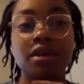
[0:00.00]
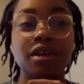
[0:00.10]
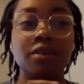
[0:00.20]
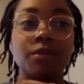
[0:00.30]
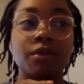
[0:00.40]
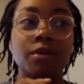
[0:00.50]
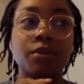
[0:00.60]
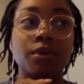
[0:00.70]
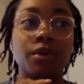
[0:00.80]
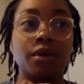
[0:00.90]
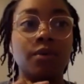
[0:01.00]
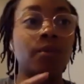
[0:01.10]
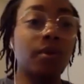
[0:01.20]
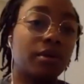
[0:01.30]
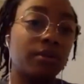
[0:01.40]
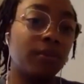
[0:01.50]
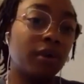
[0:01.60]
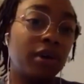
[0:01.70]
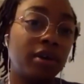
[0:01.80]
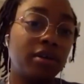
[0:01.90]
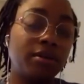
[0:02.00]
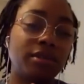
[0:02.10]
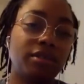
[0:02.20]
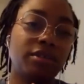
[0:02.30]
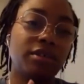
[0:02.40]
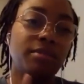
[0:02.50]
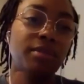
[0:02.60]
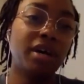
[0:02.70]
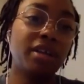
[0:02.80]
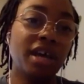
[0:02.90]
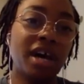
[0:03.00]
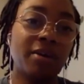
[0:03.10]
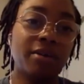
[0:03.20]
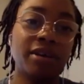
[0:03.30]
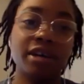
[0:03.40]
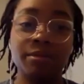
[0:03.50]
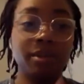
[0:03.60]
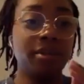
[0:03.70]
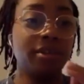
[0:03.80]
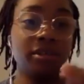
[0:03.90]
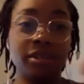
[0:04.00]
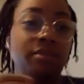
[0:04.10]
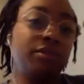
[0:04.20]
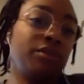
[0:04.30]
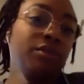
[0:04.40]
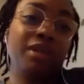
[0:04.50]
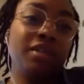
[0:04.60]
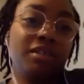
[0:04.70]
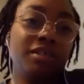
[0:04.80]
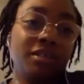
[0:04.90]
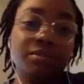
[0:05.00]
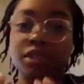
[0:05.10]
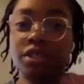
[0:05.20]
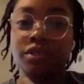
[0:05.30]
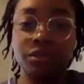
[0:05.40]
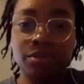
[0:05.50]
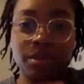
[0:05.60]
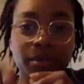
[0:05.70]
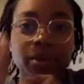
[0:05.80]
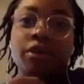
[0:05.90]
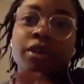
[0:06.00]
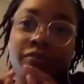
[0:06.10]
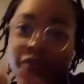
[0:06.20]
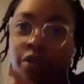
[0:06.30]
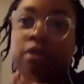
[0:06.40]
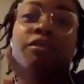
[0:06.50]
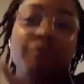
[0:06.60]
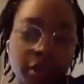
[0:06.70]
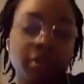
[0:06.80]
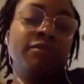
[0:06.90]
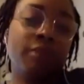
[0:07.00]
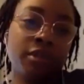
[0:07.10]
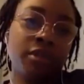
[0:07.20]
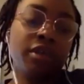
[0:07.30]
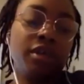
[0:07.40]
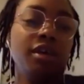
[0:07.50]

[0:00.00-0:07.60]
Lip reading: If you want more one-on-one, we do it by the hour and we get on Zoom like this and we share Zoom and we go click for click for click for click.